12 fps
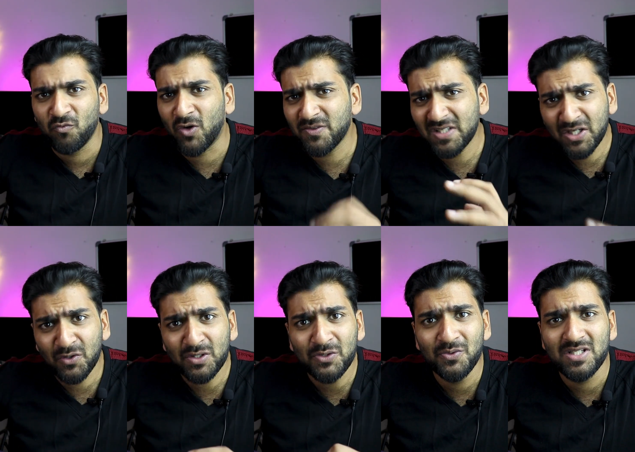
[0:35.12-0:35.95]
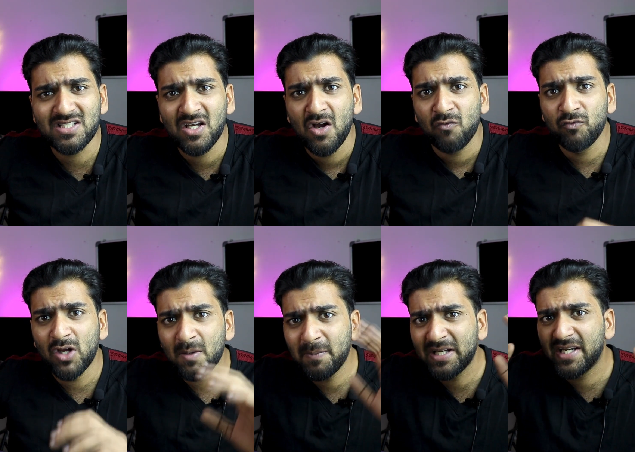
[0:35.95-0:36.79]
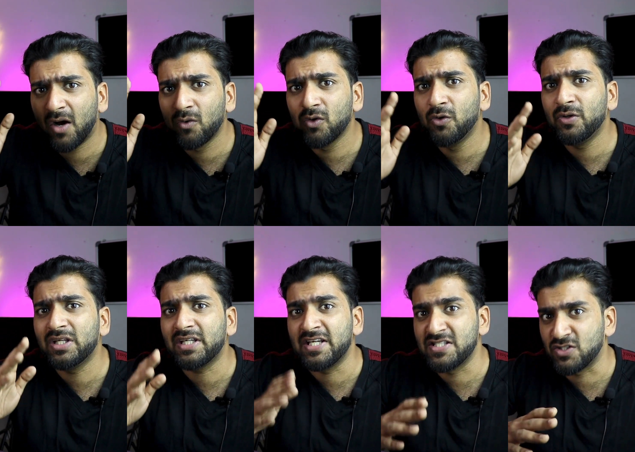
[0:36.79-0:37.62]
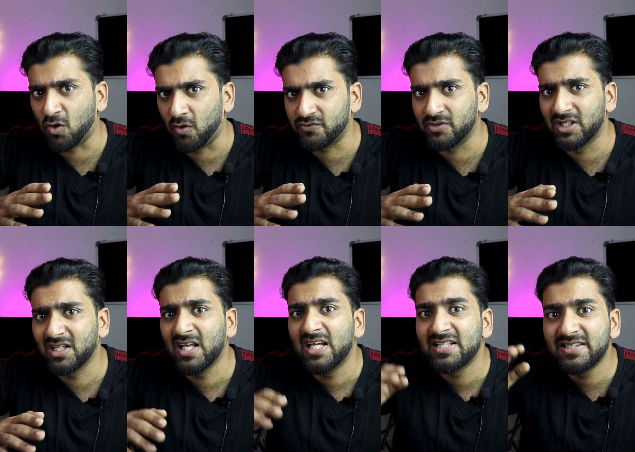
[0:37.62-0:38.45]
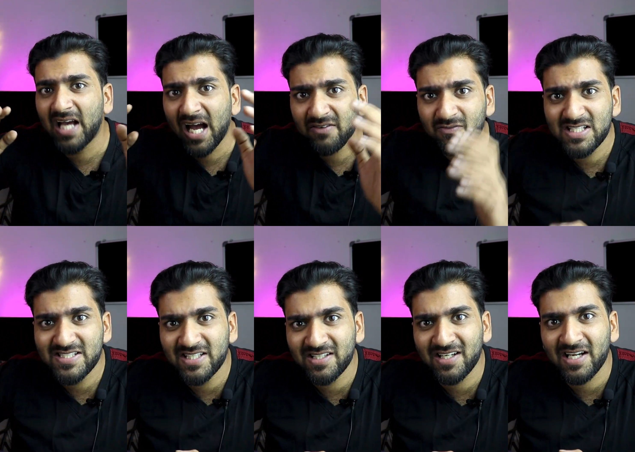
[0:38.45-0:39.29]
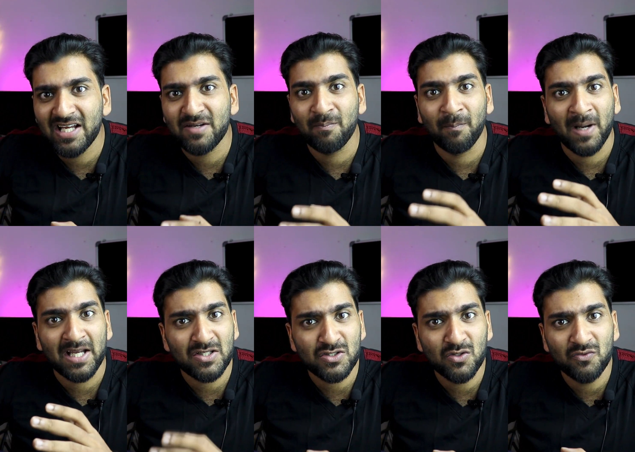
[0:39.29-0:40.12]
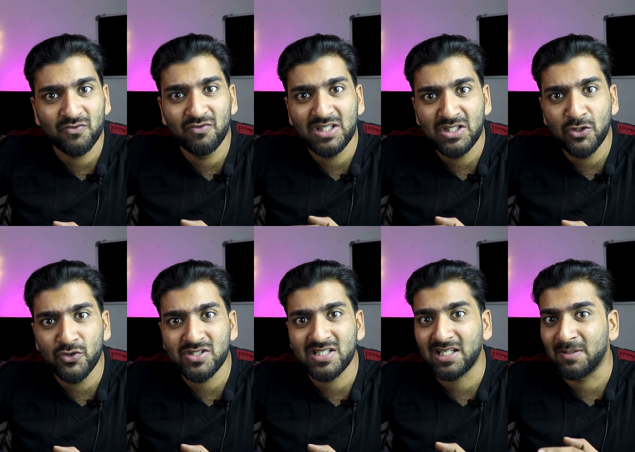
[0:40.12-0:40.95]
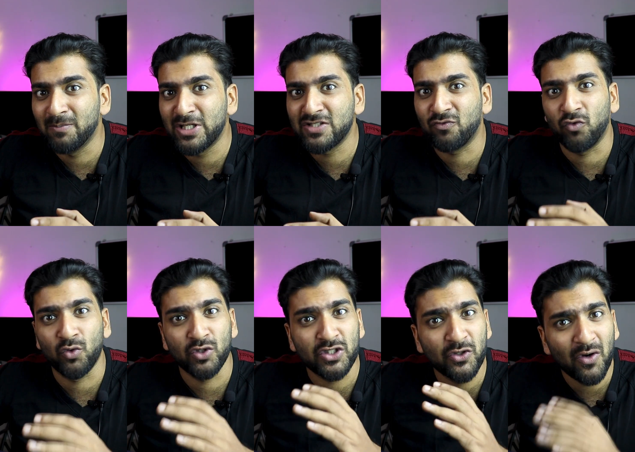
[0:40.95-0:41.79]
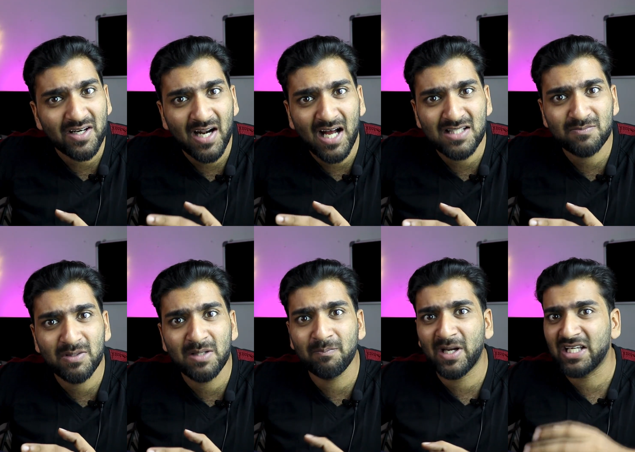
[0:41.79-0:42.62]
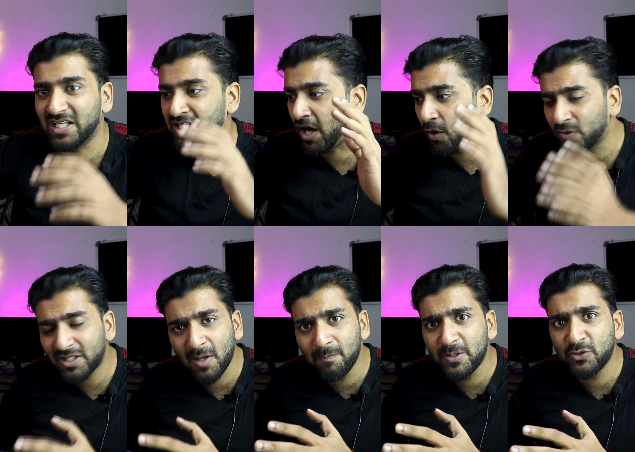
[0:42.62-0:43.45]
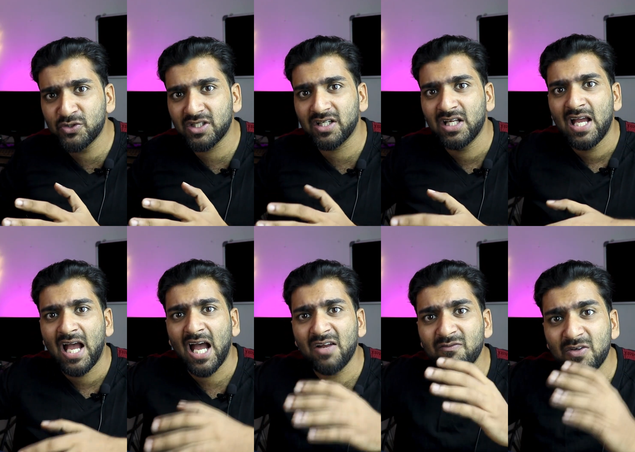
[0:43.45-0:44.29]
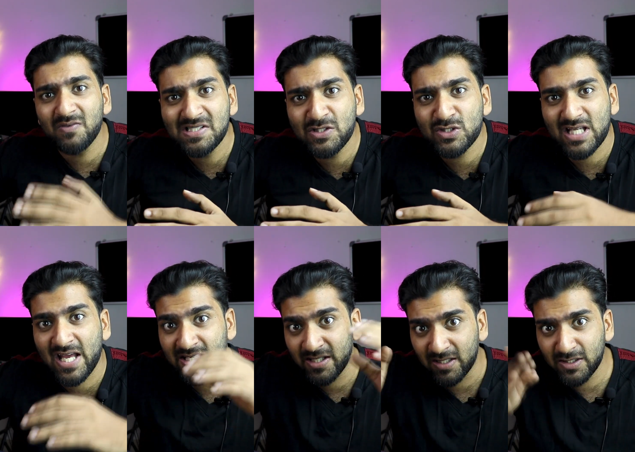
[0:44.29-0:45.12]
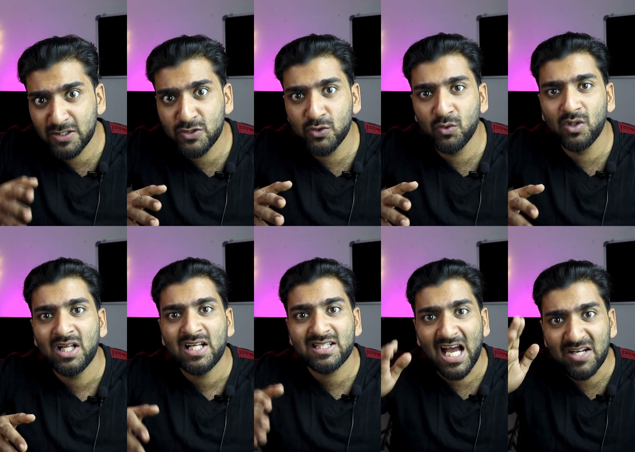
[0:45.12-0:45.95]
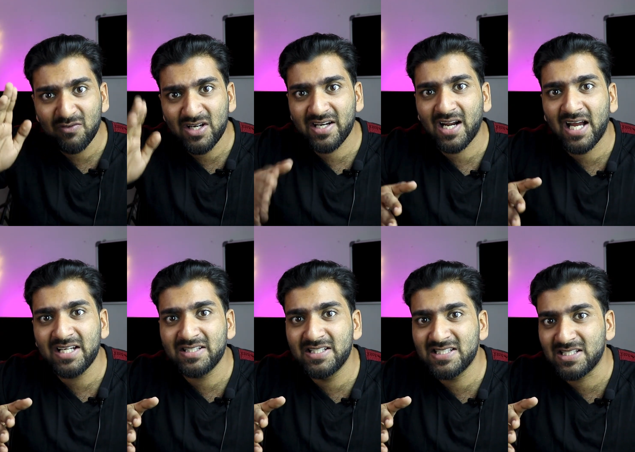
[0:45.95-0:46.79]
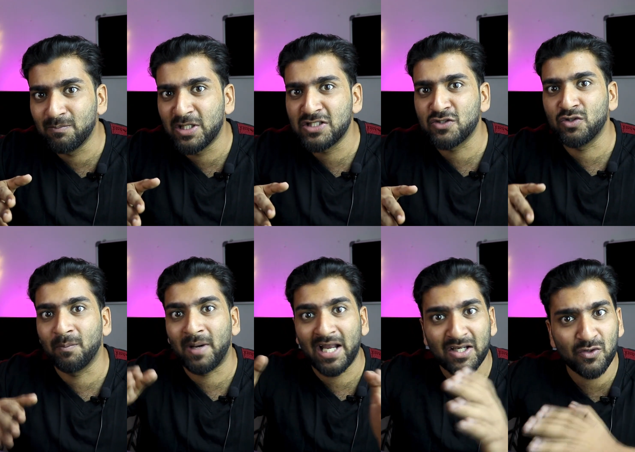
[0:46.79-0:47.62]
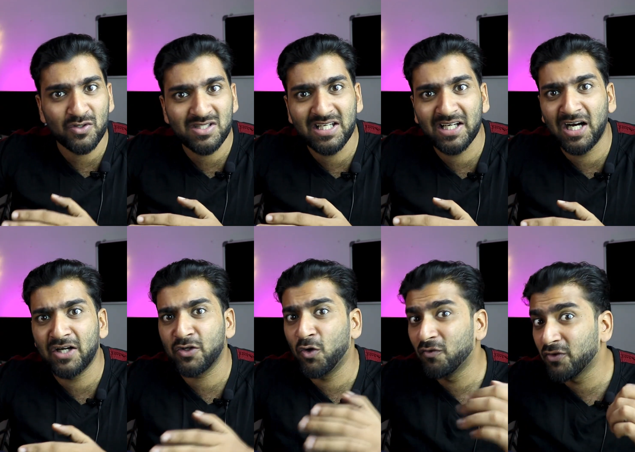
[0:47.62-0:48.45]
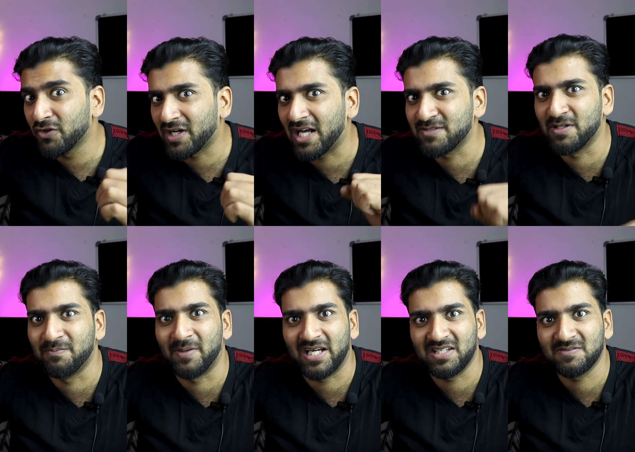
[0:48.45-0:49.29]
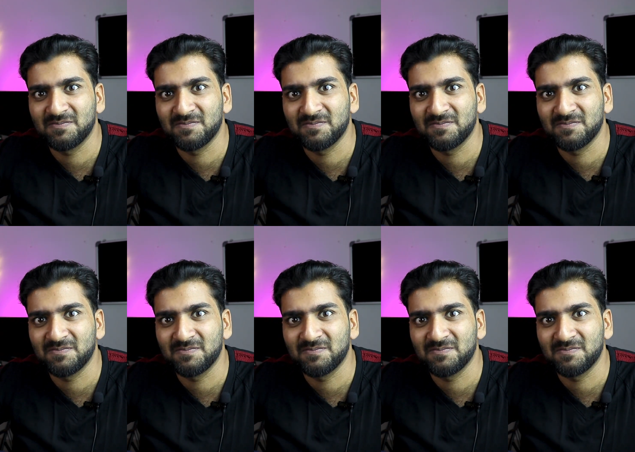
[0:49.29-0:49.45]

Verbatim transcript: what we're going to do is, we'll be downloading a software that will generate Microsoft Windows 10 image for your Raspberry Pi in our computer and we will use another tool that will write this image to the microSD card of our Raspberry Pi.